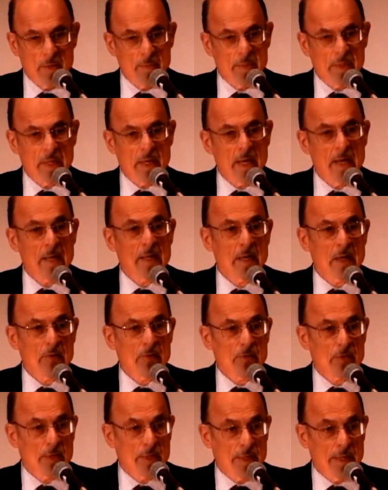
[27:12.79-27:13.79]
It began
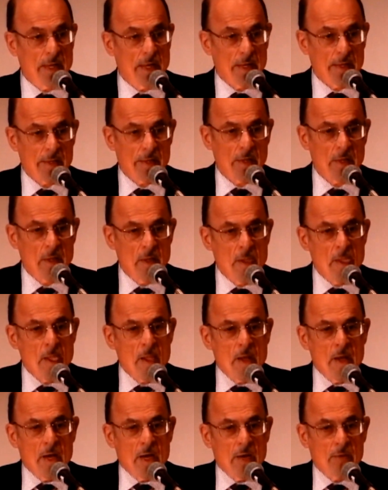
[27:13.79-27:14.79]
after the death
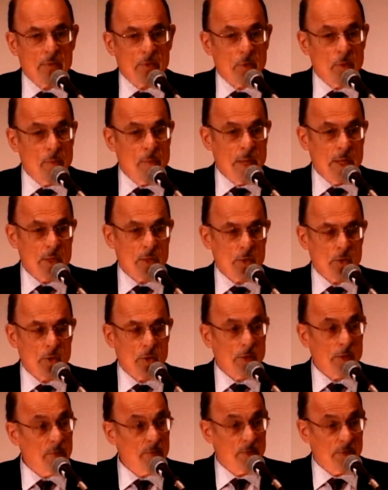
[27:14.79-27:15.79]
of her
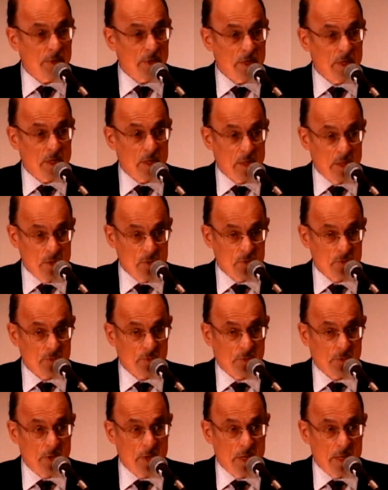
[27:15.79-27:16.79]
mentor and very close
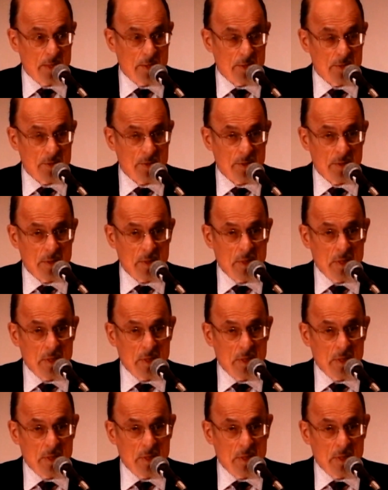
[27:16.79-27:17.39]
friend.